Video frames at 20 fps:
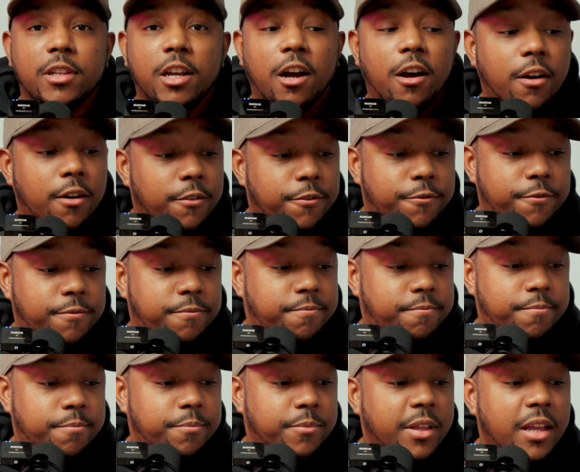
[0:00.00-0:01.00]

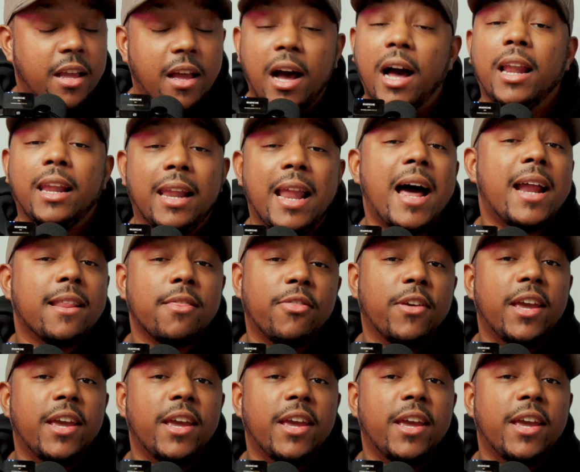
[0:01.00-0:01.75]
a lot of